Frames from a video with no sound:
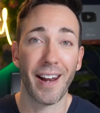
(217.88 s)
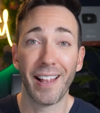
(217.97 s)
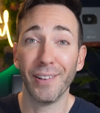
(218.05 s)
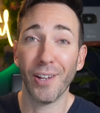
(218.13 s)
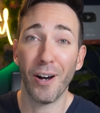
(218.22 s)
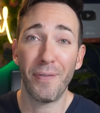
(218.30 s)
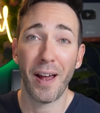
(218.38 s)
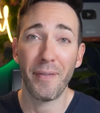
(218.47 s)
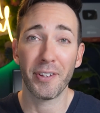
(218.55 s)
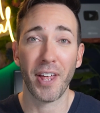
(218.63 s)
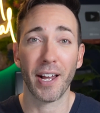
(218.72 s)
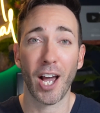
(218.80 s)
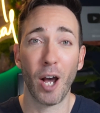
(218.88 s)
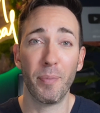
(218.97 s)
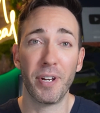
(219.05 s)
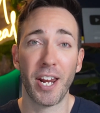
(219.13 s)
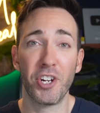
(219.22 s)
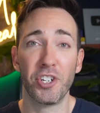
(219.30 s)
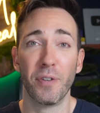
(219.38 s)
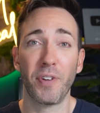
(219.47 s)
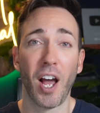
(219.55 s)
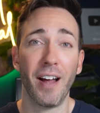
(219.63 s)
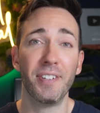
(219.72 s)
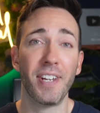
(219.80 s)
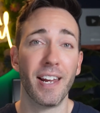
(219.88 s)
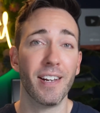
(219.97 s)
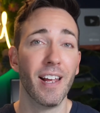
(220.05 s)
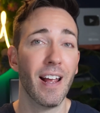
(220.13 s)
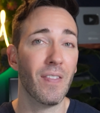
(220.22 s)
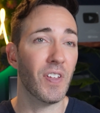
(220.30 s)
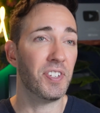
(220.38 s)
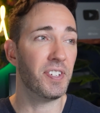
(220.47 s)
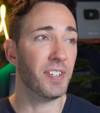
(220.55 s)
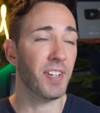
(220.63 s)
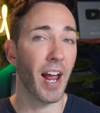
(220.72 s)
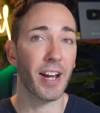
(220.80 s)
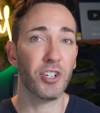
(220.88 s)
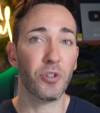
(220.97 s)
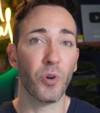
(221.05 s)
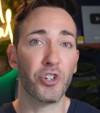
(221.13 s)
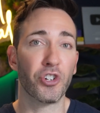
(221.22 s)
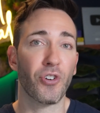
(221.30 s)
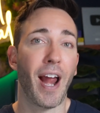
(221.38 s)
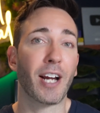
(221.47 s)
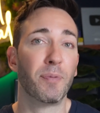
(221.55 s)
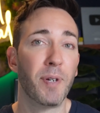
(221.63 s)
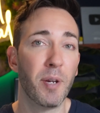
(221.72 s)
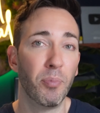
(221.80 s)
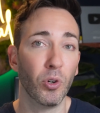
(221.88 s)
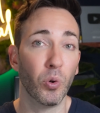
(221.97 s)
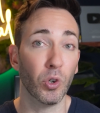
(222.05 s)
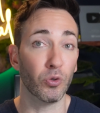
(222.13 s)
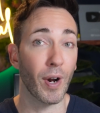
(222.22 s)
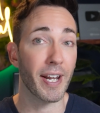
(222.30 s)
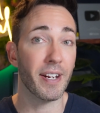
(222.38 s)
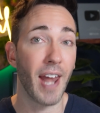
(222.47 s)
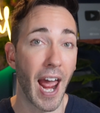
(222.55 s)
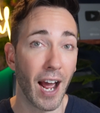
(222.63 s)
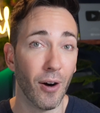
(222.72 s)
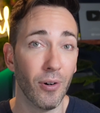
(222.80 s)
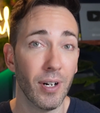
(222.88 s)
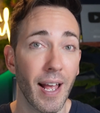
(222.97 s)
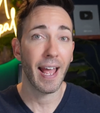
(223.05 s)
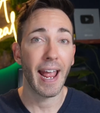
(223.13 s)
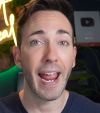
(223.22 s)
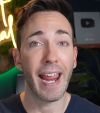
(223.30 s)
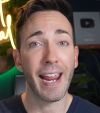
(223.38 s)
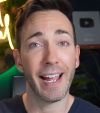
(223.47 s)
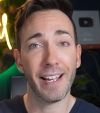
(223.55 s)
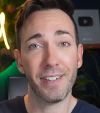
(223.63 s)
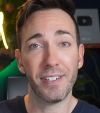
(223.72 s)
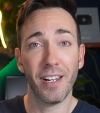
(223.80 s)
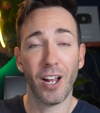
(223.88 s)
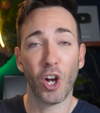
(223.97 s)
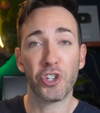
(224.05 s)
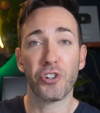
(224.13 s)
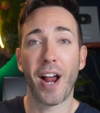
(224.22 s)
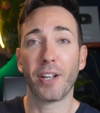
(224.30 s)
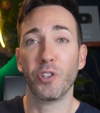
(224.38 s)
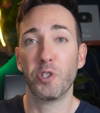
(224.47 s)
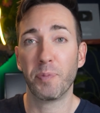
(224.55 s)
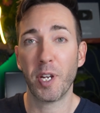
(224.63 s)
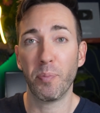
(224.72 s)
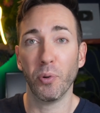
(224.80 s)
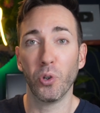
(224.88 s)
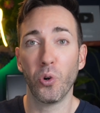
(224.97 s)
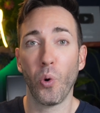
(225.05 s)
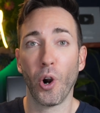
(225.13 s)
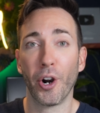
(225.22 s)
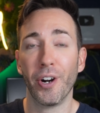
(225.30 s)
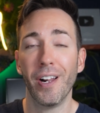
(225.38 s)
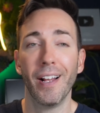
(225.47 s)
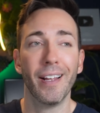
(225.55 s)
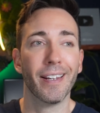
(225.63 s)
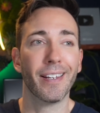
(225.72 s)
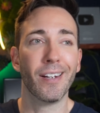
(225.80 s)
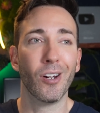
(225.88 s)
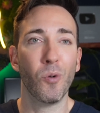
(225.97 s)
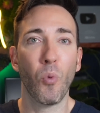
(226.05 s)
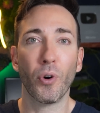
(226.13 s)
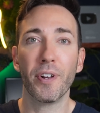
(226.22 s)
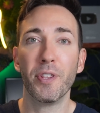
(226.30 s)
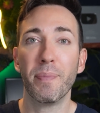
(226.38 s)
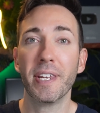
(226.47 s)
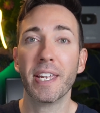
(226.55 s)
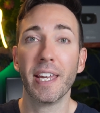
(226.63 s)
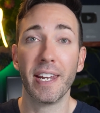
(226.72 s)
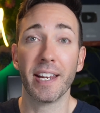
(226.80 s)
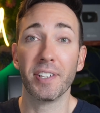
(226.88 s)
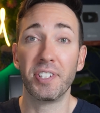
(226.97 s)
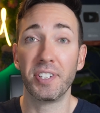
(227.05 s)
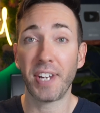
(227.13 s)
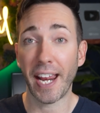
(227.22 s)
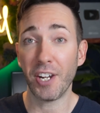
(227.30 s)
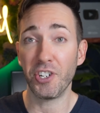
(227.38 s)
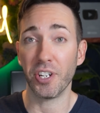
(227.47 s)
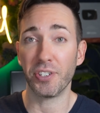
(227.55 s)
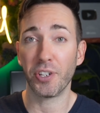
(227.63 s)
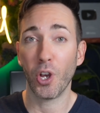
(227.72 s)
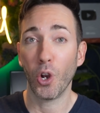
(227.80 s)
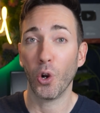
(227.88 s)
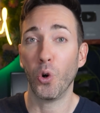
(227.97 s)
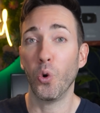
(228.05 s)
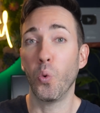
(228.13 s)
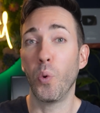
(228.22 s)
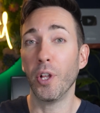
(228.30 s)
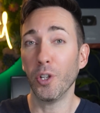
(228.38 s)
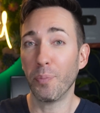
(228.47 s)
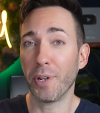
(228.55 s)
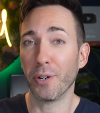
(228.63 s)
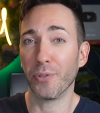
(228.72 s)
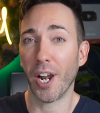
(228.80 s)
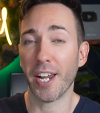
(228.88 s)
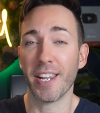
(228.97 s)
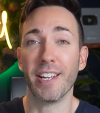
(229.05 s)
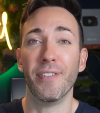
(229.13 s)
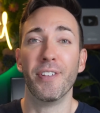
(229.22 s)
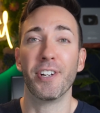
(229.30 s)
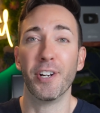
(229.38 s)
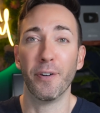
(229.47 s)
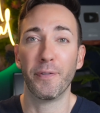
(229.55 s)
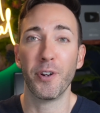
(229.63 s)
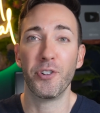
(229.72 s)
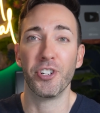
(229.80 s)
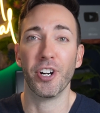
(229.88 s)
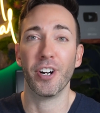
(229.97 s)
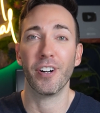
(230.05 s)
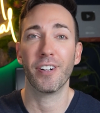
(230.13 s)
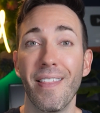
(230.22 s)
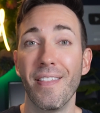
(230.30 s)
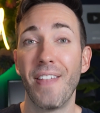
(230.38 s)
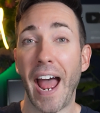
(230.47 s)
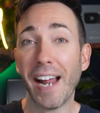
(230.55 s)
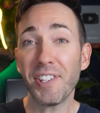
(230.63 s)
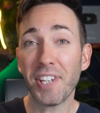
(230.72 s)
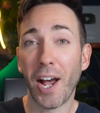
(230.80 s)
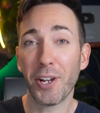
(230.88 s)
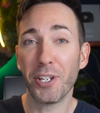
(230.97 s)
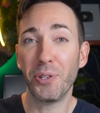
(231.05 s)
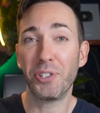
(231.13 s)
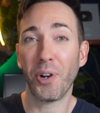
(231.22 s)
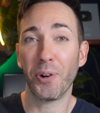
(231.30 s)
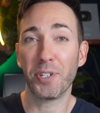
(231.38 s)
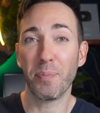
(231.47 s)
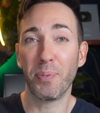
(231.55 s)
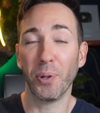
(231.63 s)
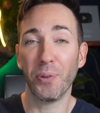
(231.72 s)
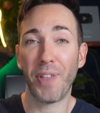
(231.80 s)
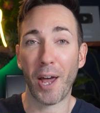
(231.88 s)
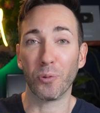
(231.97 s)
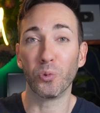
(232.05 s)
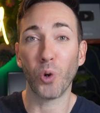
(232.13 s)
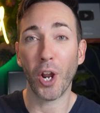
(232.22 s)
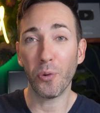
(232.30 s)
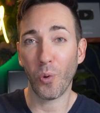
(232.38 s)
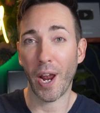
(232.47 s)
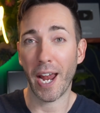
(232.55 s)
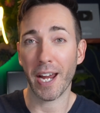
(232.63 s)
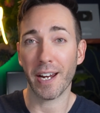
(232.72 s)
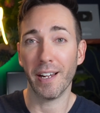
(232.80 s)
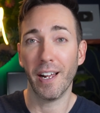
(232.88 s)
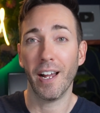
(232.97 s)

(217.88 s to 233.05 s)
And I love having that combination of content that's designed to attract people who are ready now and attract those people who are, you know, more in the beginning stages who will be ready in the near future. That's how you start to build that runway